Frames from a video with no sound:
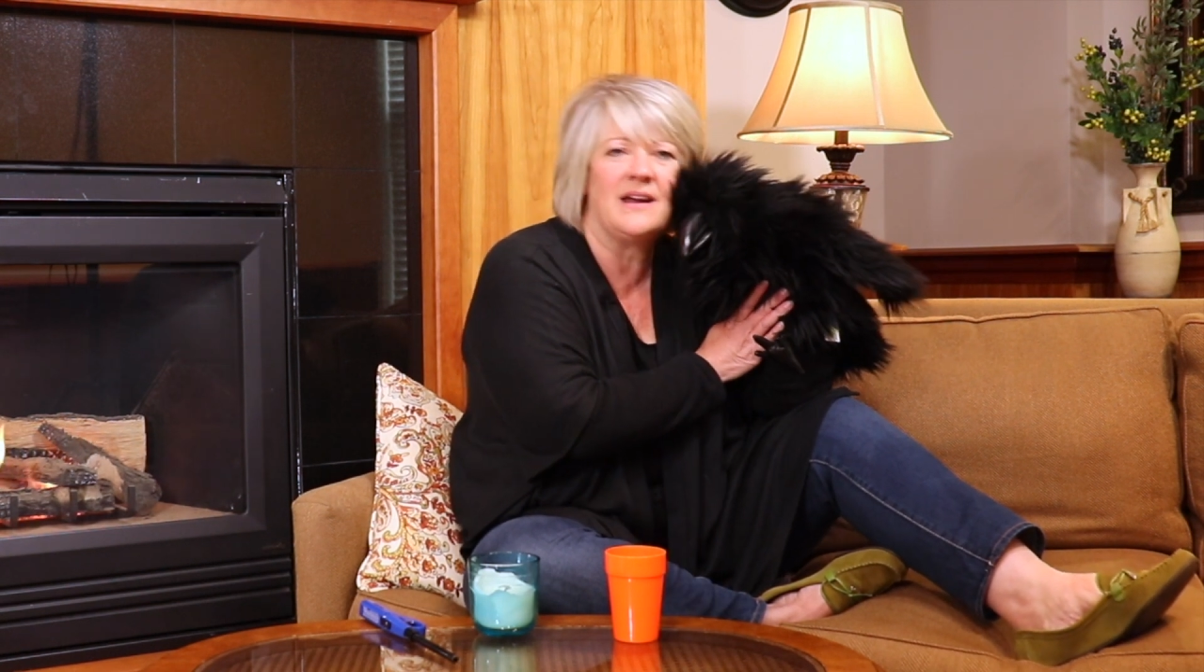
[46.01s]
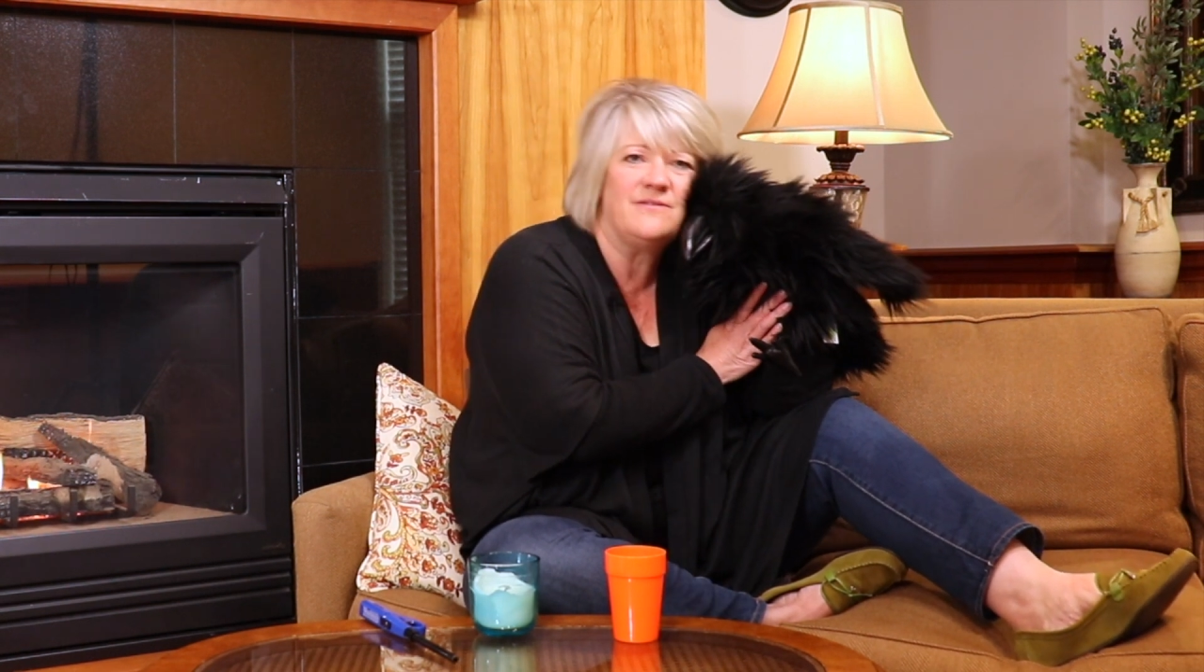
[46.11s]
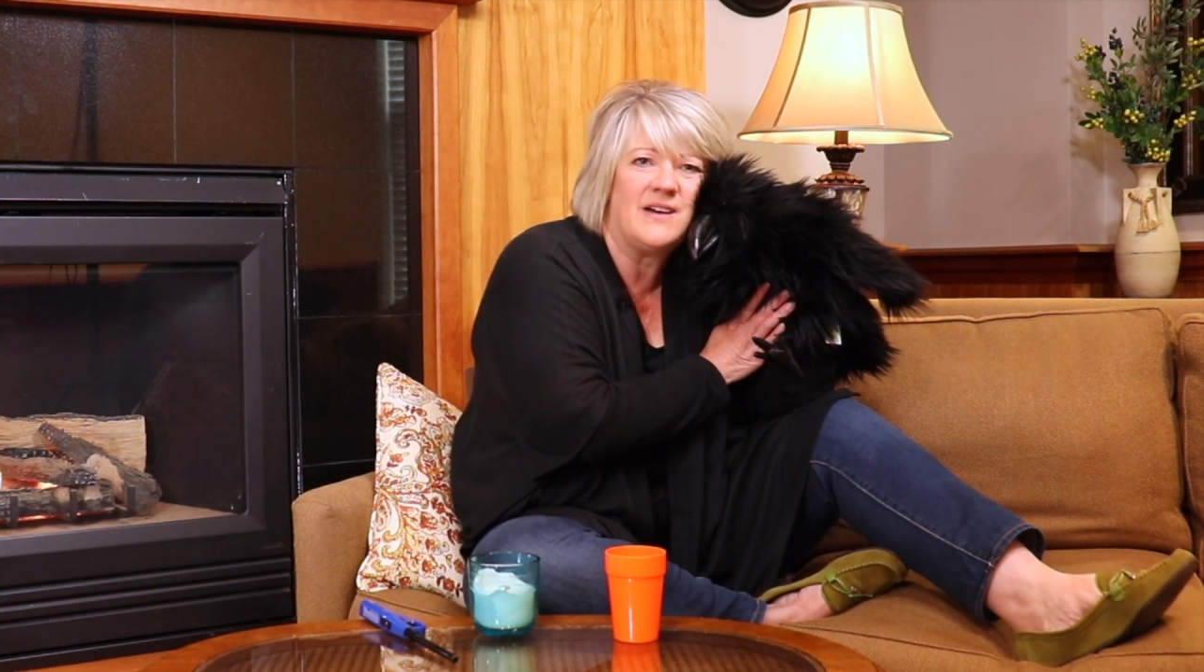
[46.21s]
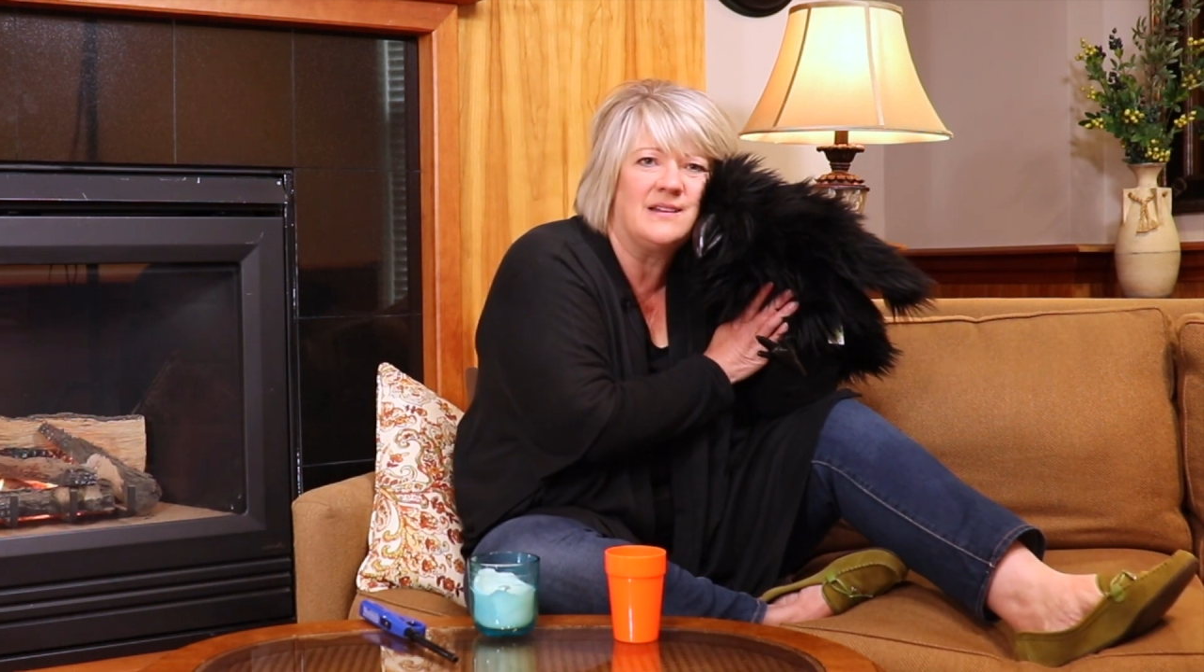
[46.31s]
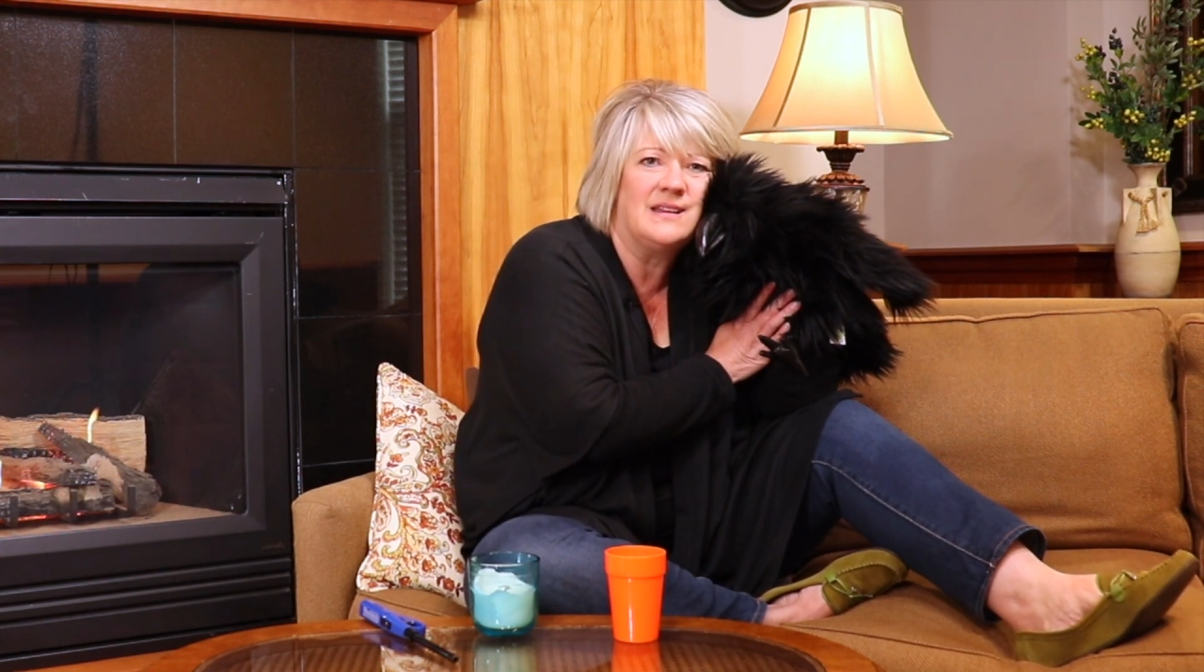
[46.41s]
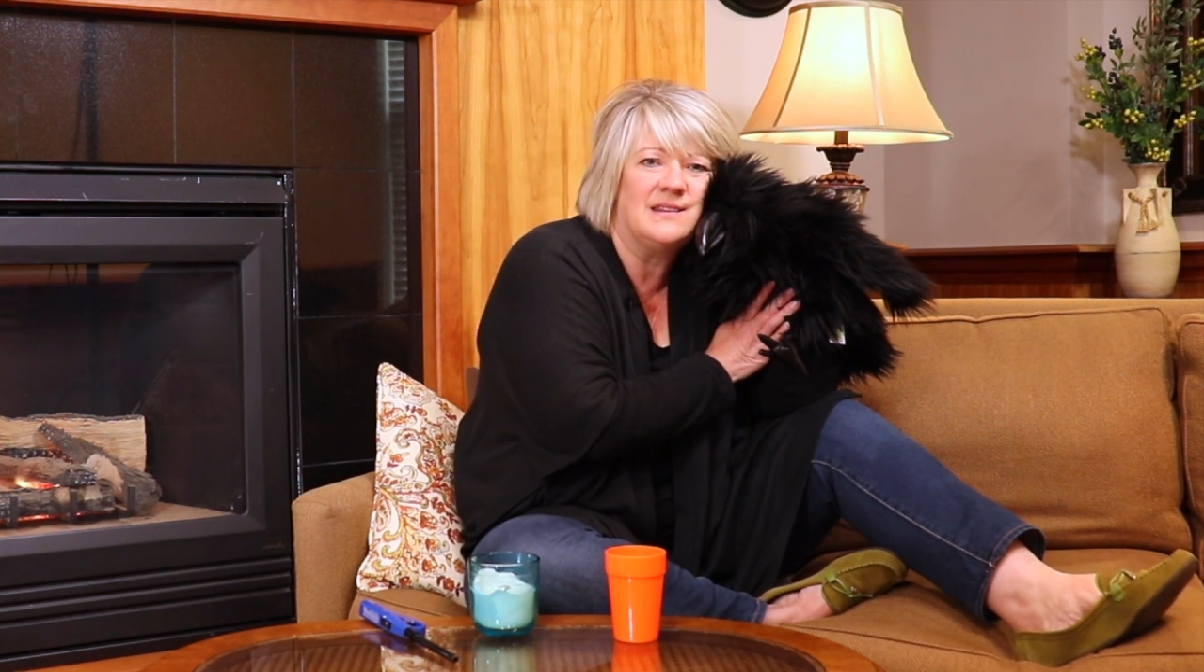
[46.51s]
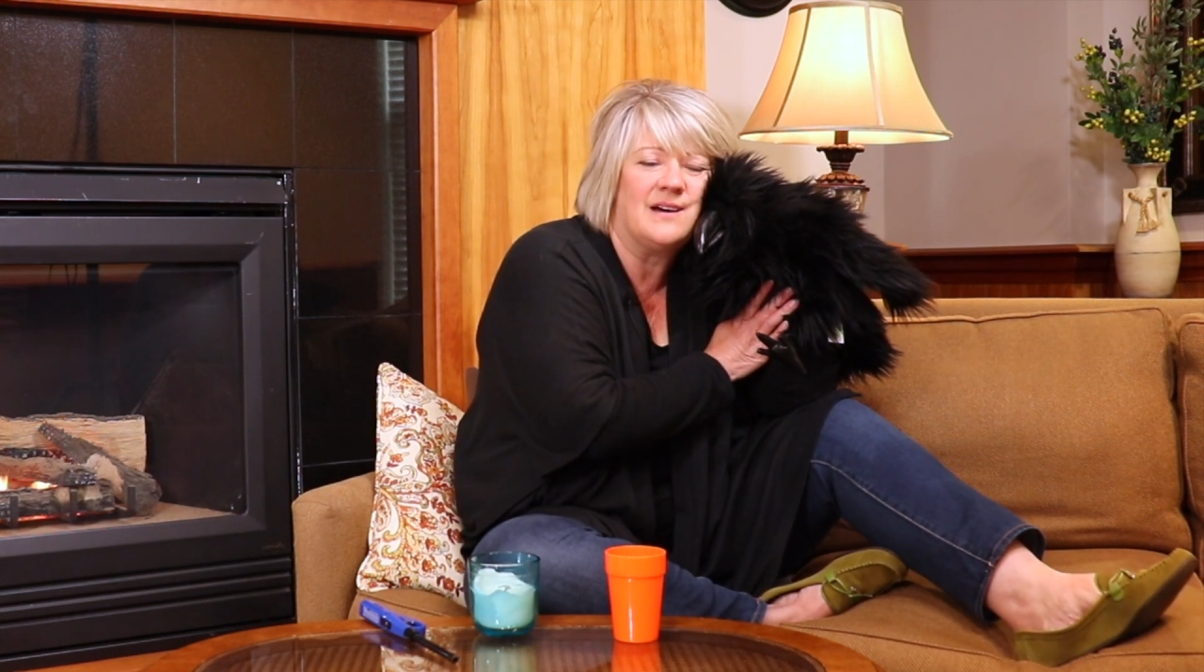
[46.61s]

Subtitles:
I fell in